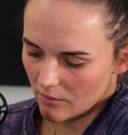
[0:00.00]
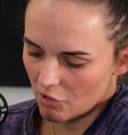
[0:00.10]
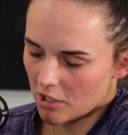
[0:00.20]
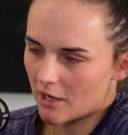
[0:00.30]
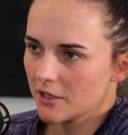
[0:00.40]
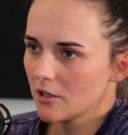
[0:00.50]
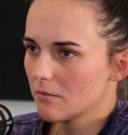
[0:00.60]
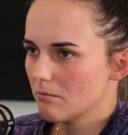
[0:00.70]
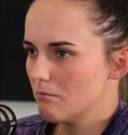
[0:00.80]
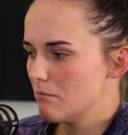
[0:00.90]
I kind of
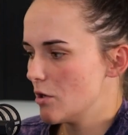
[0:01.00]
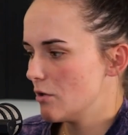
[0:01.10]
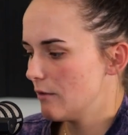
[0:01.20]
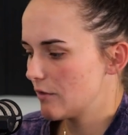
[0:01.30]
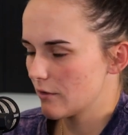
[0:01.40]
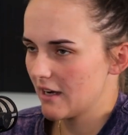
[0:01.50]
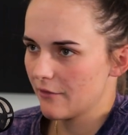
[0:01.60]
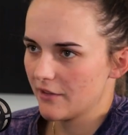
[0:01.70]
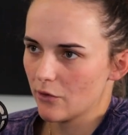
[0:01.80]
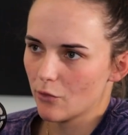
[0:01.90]
got moved
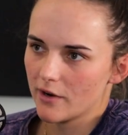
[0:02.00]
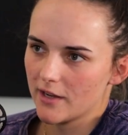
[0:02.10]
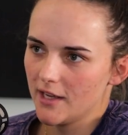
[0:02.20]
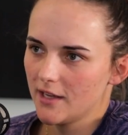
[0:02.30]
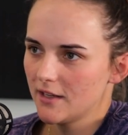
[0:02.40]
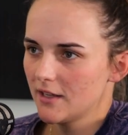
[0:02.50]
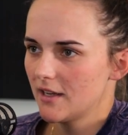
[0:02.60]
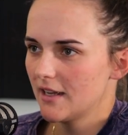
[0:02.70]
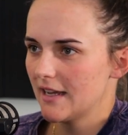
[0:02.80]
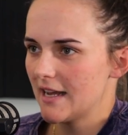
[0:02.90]
around the order.
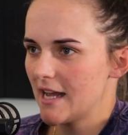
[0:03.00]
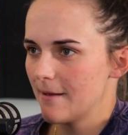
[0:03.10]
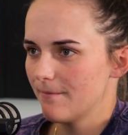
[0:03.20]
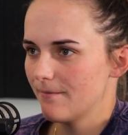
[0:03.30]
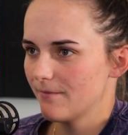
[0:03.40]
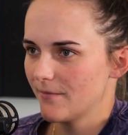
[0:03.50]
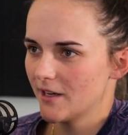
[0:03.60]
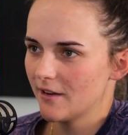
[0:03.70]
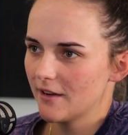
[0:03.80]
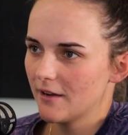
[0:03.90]
You
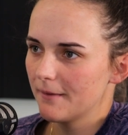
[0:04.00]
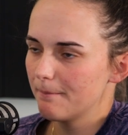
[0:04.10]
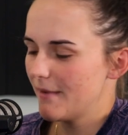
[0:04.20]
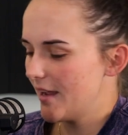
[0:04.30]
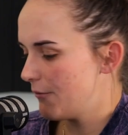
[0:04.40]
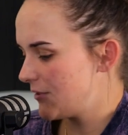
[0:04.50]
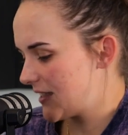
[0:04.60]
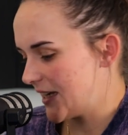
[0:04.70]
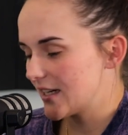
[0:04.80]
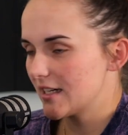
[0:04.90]
know, I'd bat
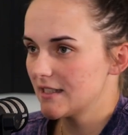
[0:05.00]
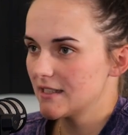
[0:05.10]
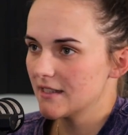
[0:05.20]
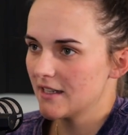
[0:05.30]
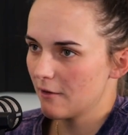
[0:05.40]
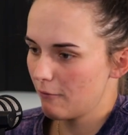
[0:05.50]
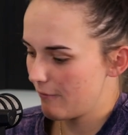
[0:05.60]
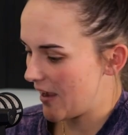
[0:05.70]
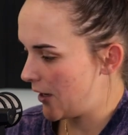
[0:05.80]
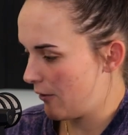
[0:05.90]
6 and then I'd
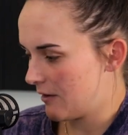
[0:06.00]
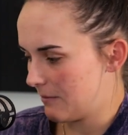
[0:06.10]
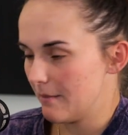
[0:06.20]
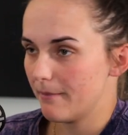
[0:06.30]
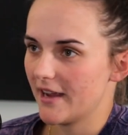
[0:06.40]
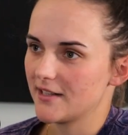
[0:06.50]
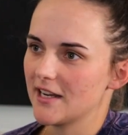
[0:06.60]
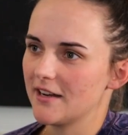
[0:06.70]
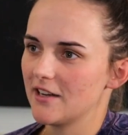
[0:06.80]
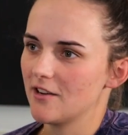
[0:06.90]
fail and I'd be back
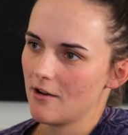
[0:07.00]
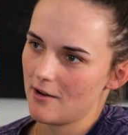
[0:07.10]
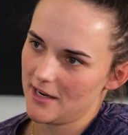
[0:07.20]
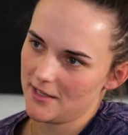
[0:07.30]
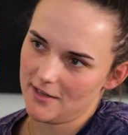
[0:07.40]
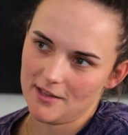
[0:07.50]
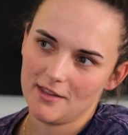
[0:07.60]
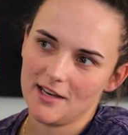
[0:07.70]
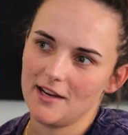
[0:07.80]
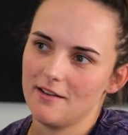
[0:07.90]
down at 9,
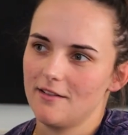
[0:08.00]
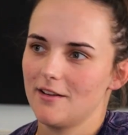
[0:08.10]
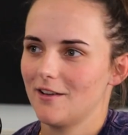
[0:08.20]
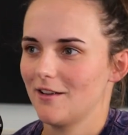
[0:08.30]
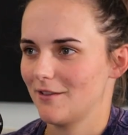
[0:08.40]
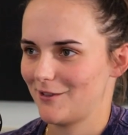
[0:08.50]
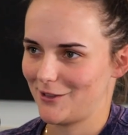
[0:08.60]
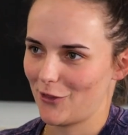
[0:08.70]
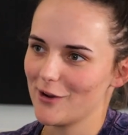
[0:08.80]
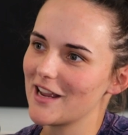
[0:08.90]
and then
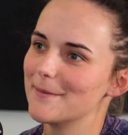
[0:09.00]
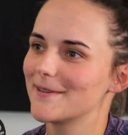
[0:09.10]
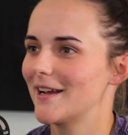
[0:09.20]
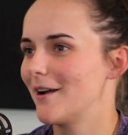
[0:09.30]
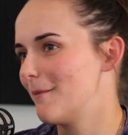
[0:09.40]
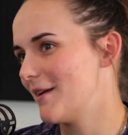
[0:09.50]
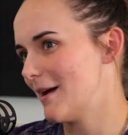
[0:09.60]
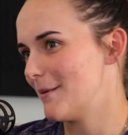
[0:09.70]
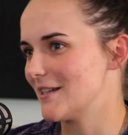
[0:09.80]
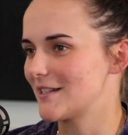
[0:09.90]
3 games later I'd be
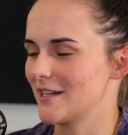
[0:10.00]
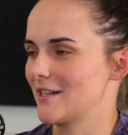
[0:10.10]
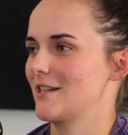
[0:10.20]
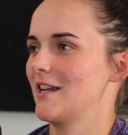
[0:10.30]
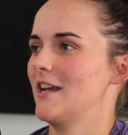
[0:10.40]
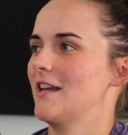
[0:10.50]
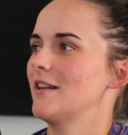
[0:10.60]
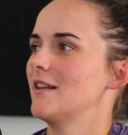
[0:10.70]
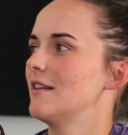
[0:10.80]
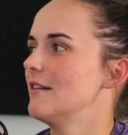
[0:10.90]
up at 6 again,
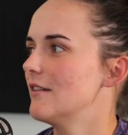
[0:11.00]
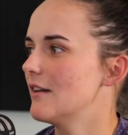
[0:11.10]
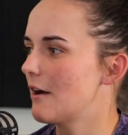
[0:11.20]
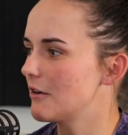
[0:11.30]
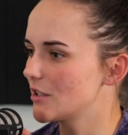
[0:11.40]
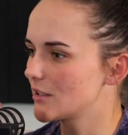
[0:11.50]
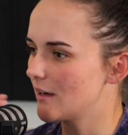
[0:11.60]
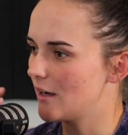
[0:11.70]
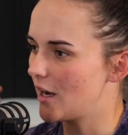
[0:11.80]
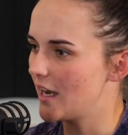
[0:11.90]
and I was just
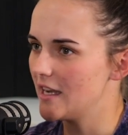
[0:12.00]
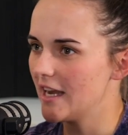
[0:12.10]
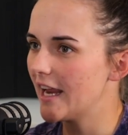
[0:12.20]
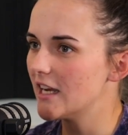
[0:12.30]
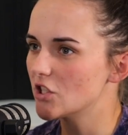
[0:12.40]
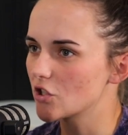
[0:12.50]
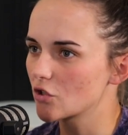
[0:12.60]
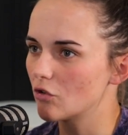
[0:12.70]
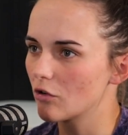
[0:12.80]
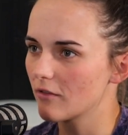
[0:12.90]
like, I need to
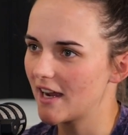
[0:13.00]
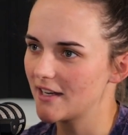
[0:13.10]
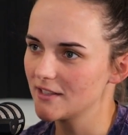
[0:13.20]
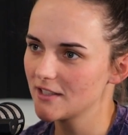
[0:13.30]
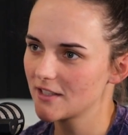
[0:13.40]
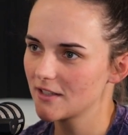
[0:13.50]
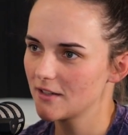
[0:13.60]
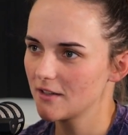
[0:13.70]
score runs